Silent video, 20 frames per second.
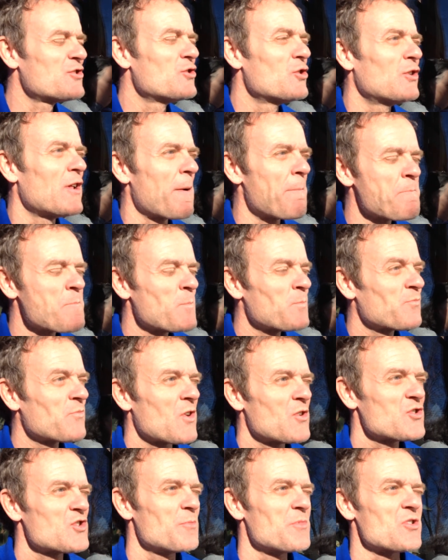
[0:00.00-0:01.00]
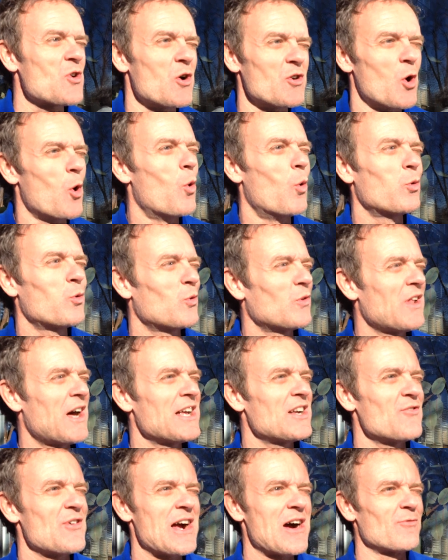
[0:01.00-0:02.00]
Surely, somebody's got an old one
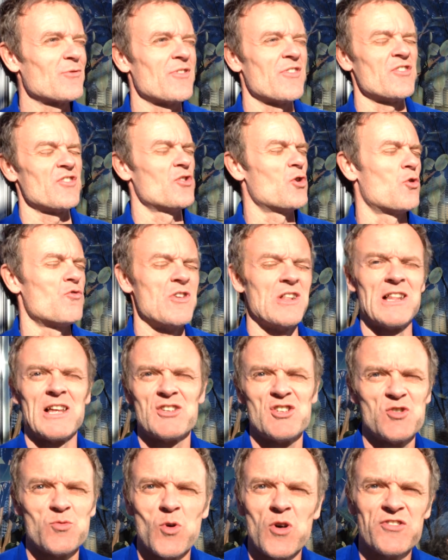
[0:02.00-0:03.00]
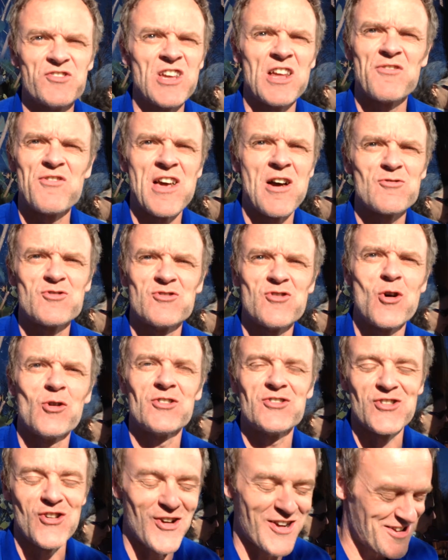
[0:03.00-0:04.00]
lying around. They don't realise it's worth
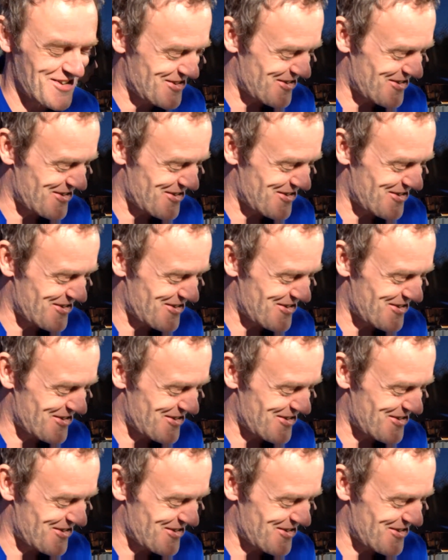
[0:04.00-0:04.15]
$10,000. You know?